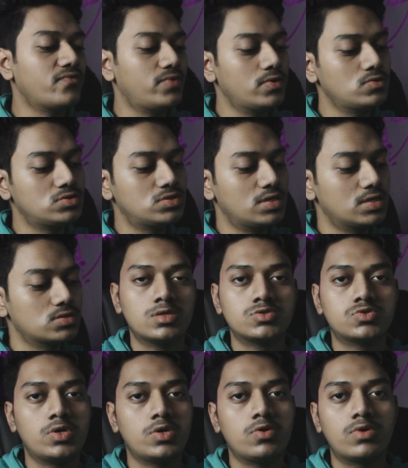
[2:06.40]
Vue.js.
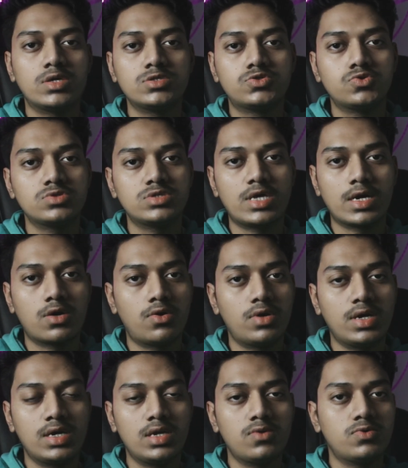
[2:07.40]
So you can choose
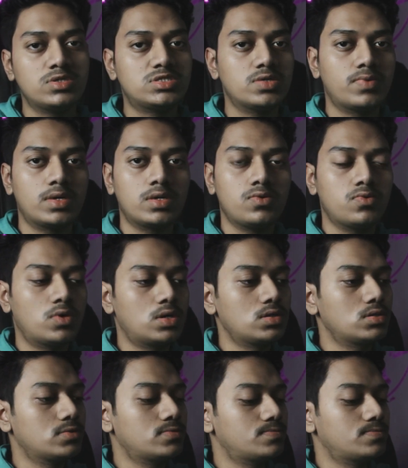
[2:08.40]
accordingly whichever you want.